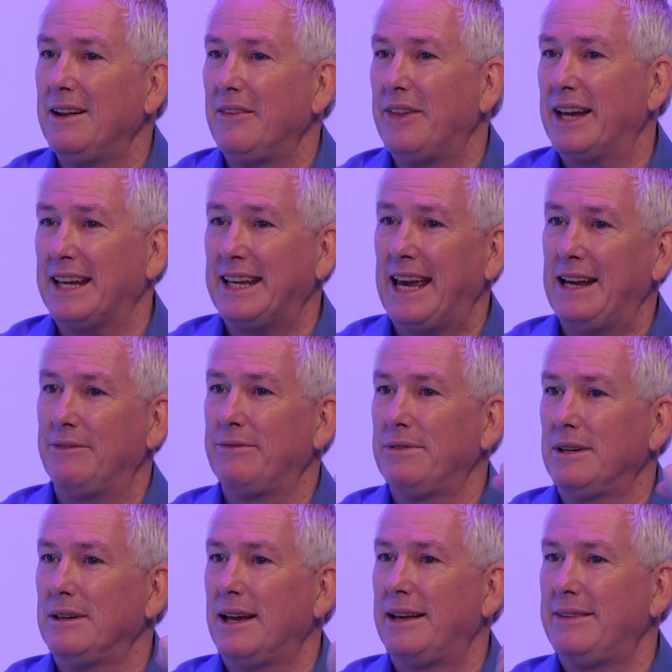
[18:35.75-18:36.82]

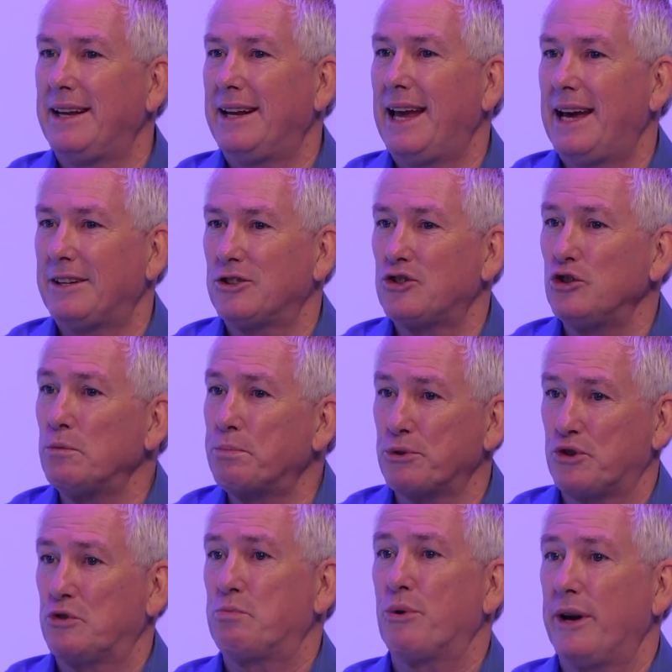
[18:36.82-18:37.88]
that had a super
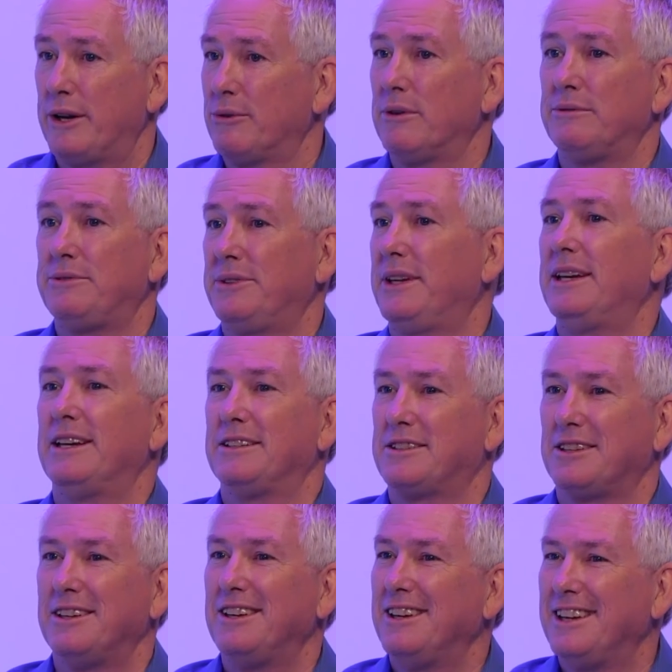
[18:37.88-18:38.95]
spreader event